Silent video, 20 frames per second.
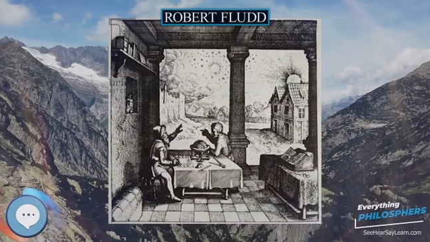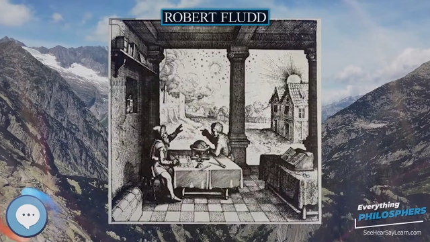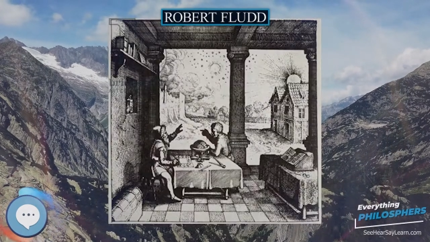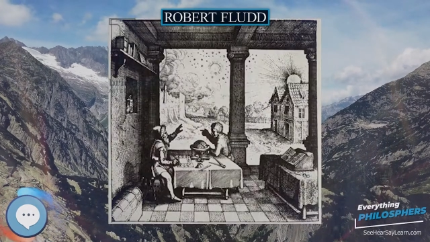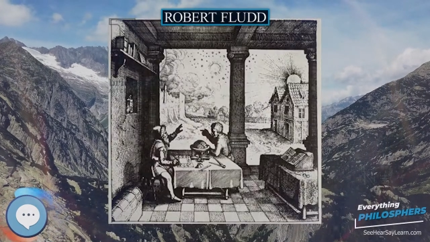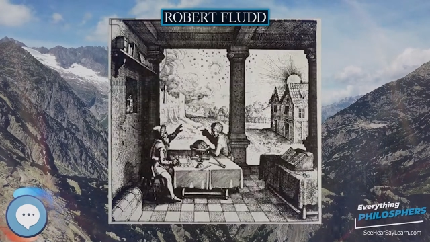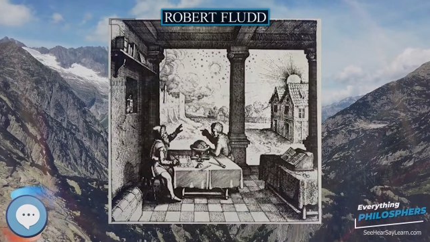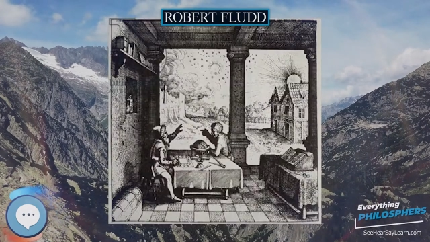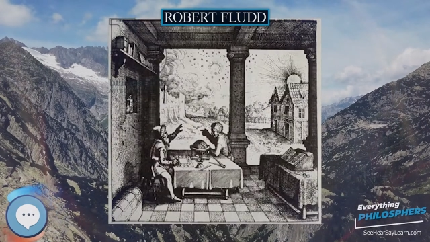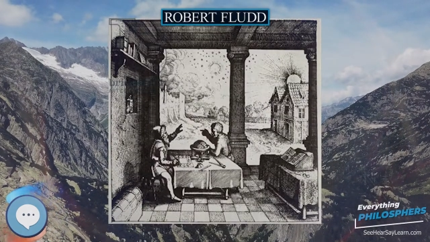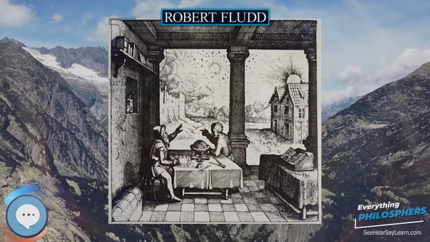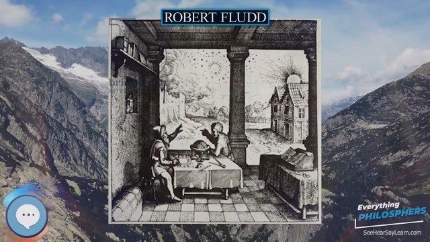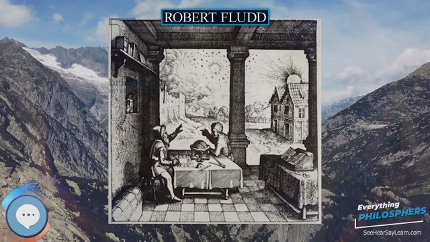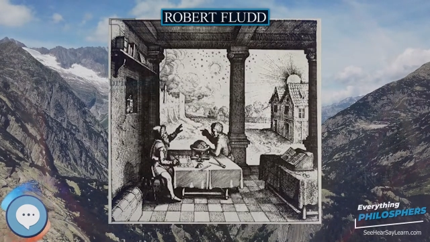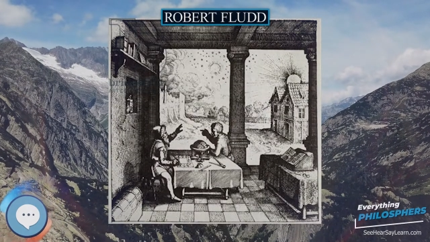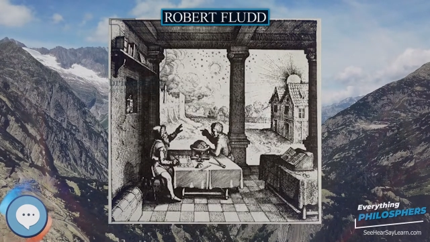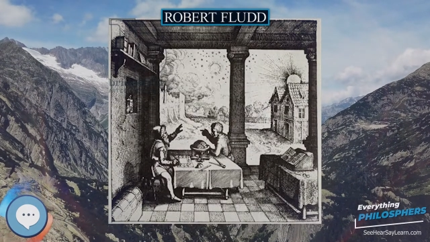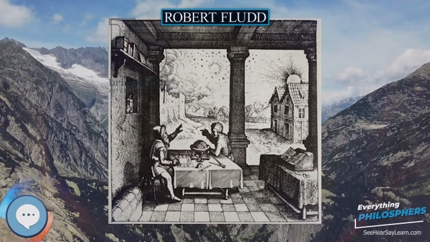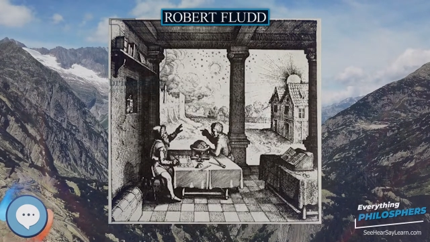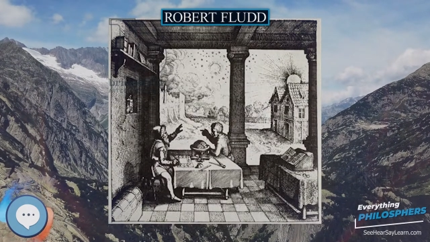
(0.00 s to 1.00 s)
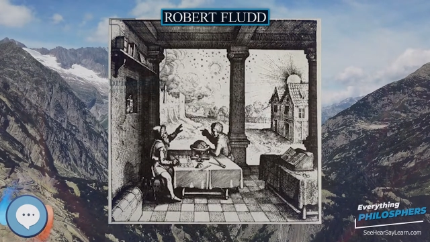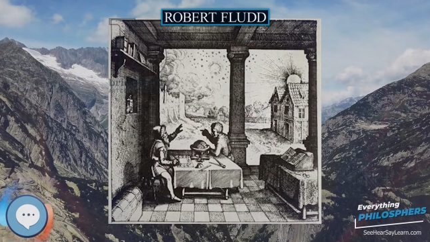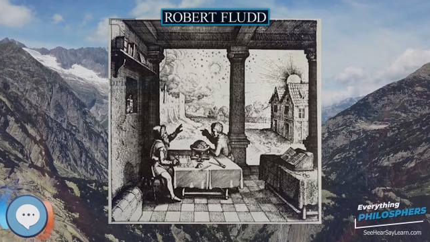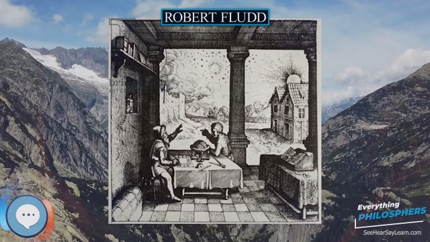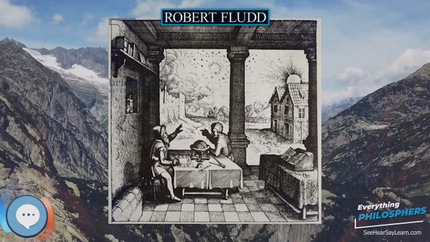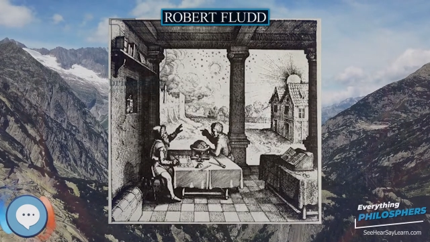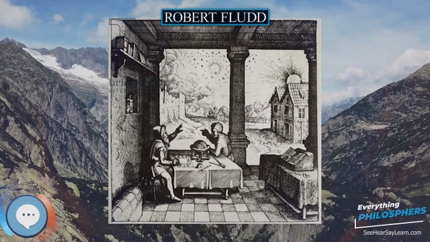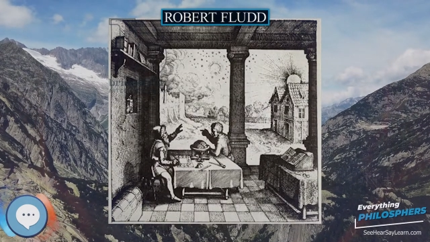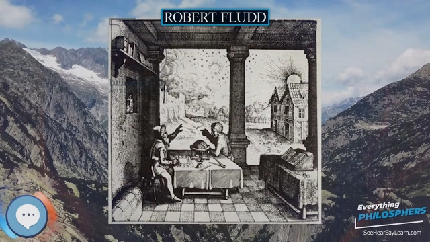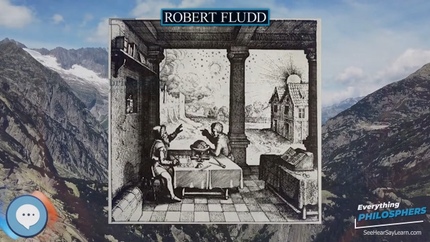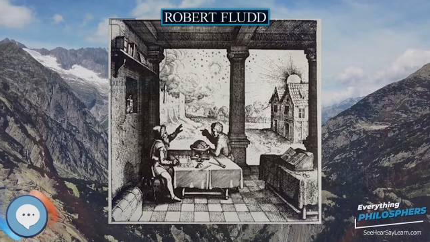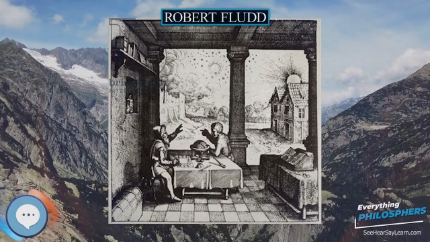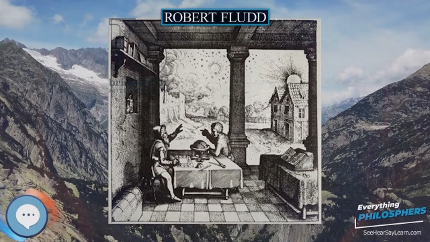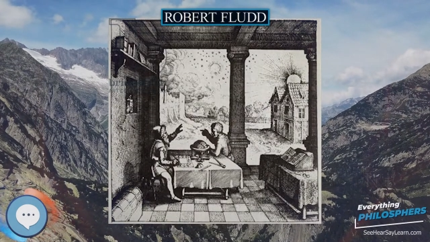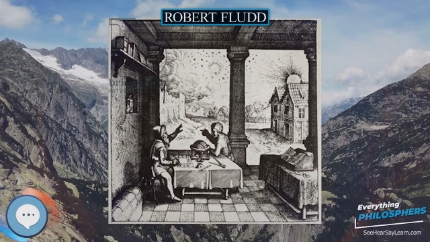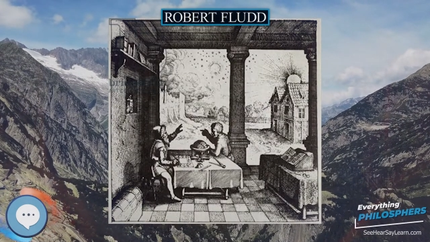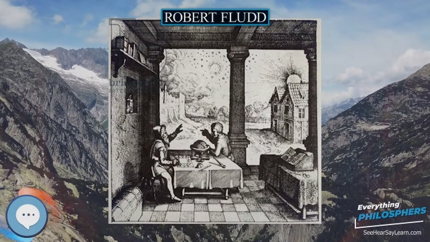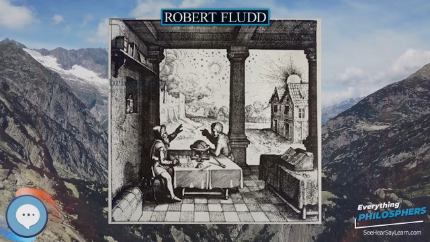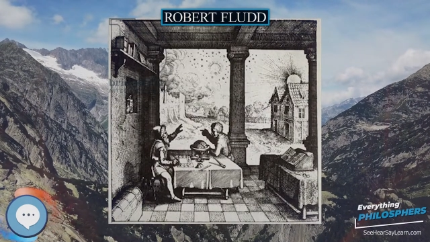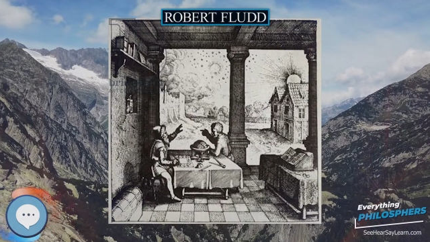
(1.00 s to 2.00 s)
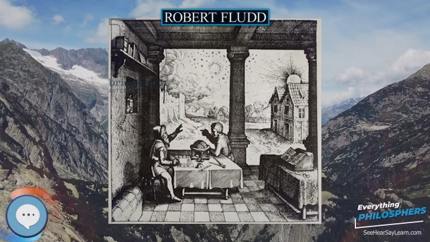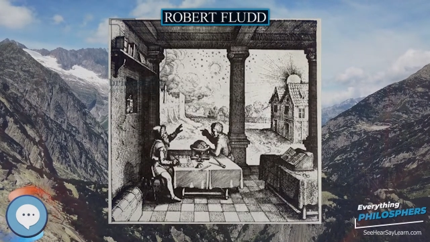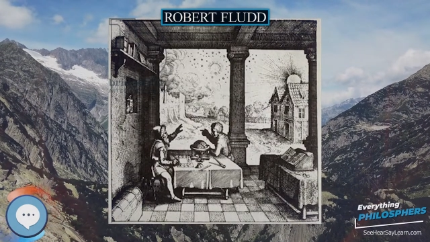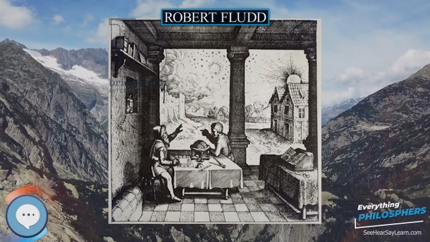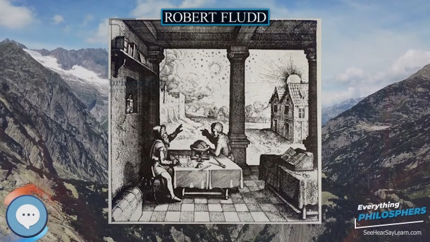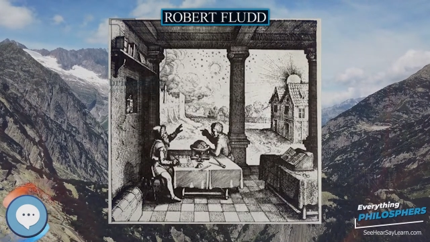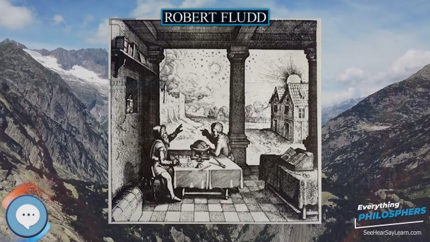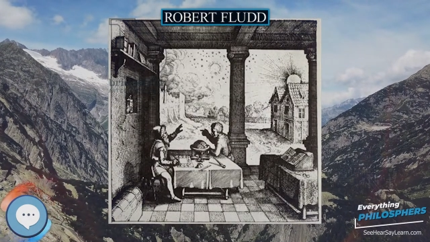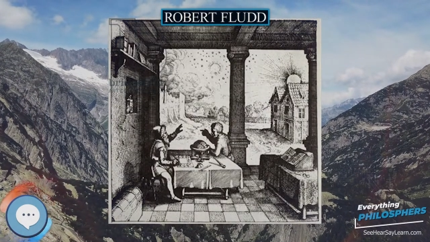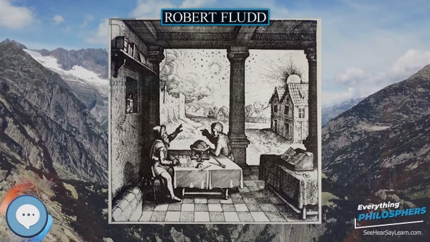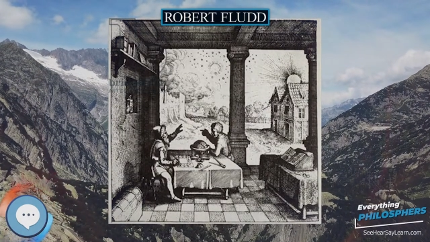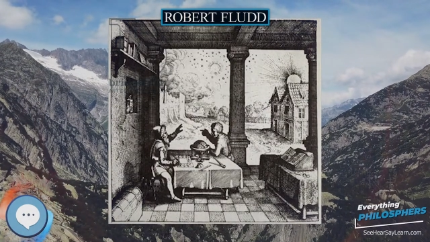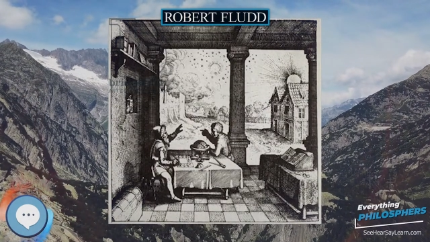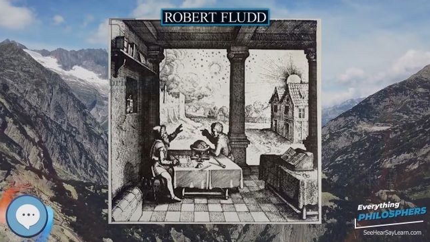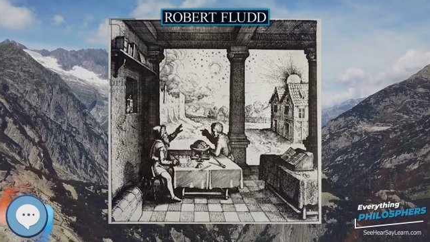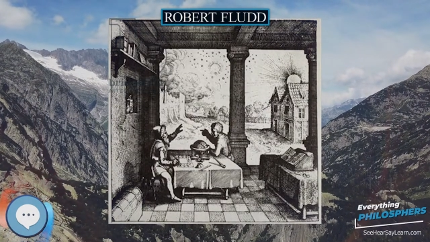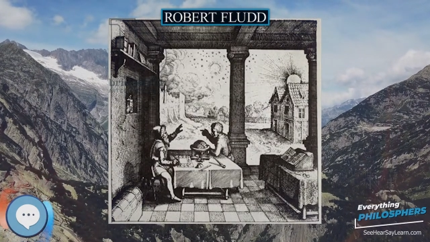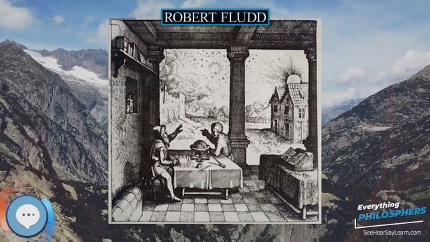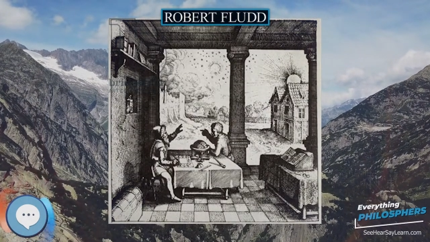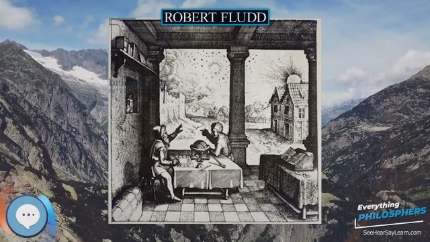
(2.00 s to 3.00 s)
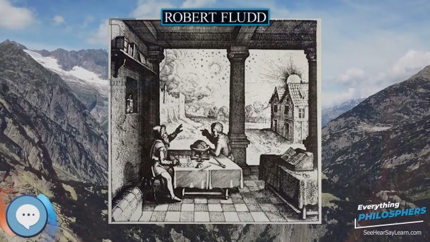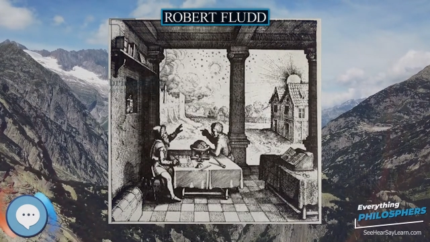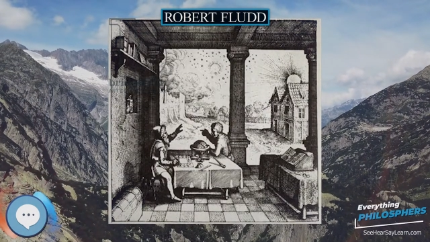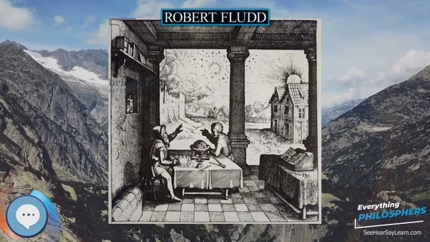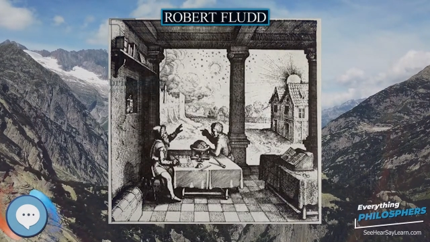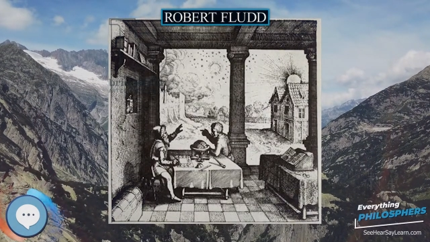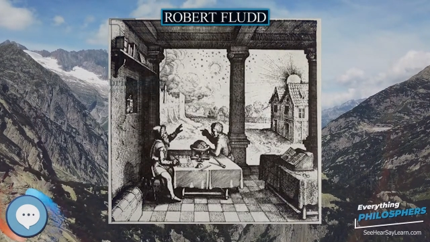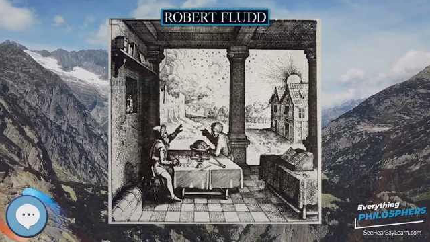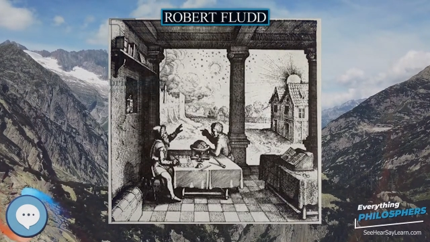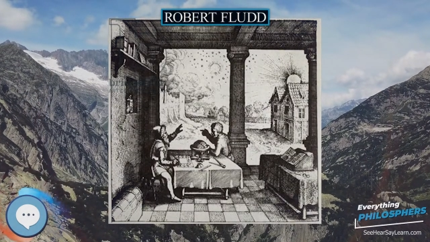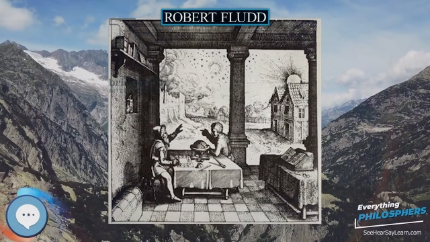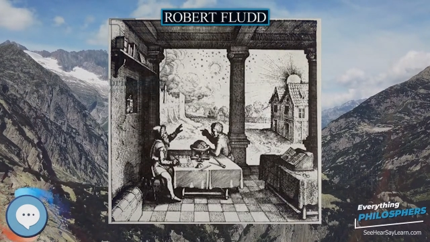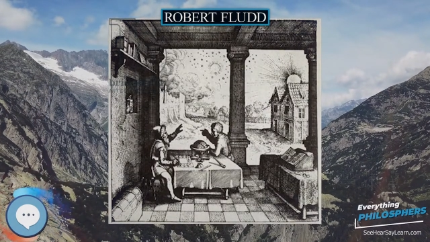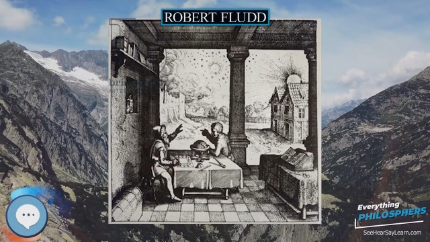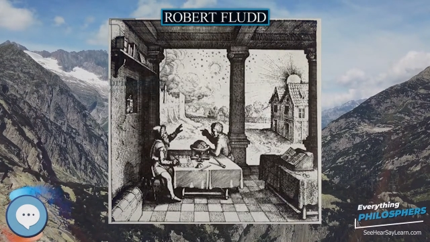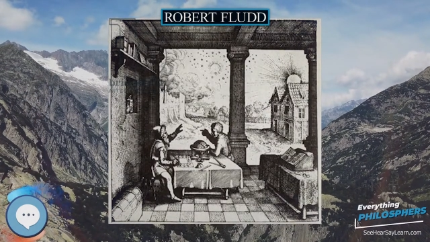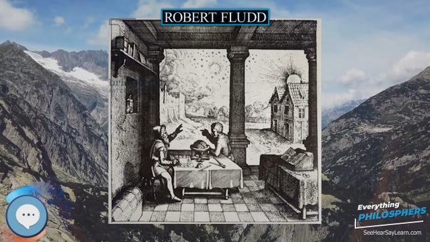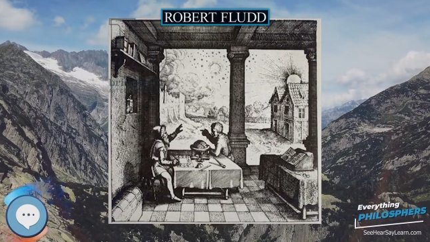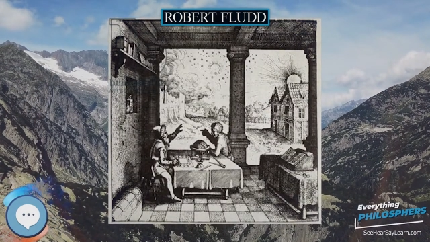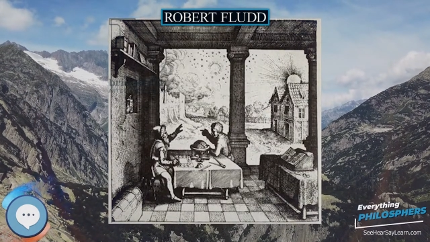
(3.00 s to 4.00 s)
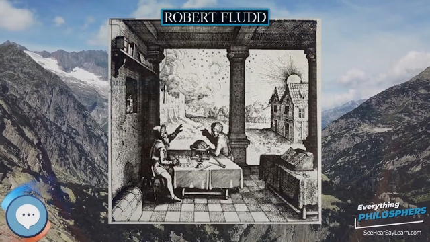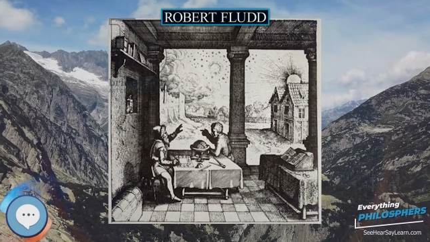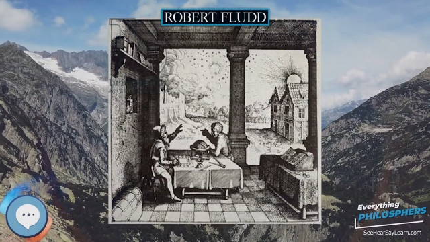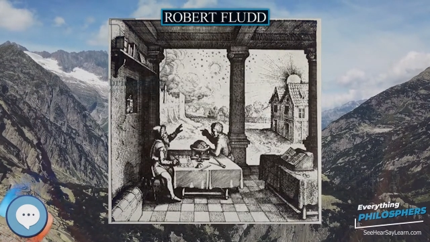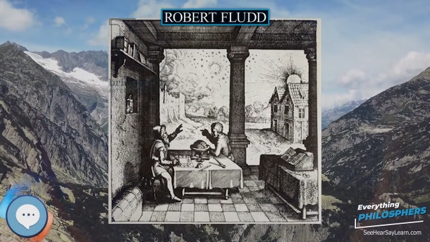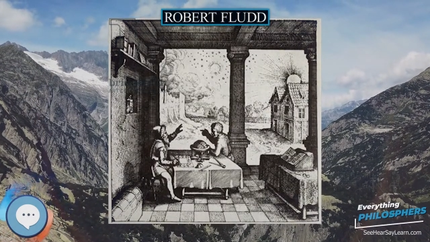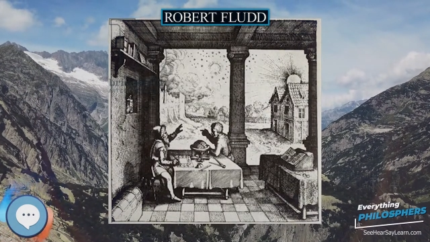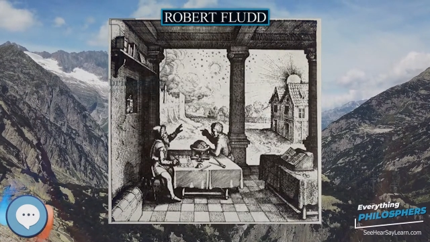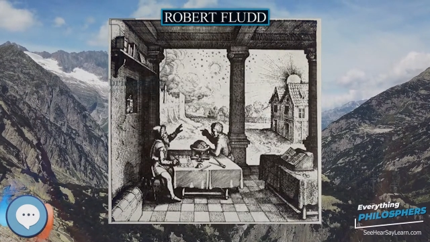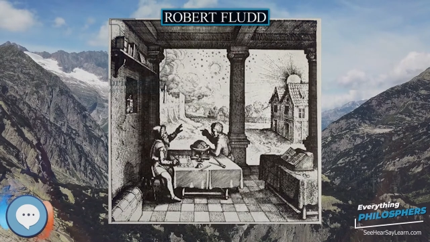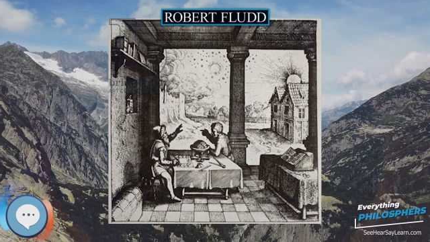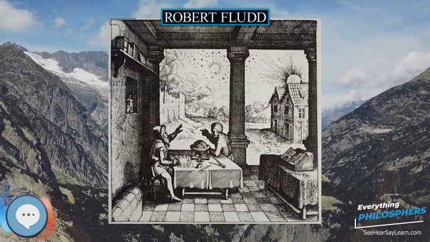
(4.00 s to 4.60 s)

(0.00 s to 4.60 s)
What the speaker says: No face is visible, so there are no lips to read.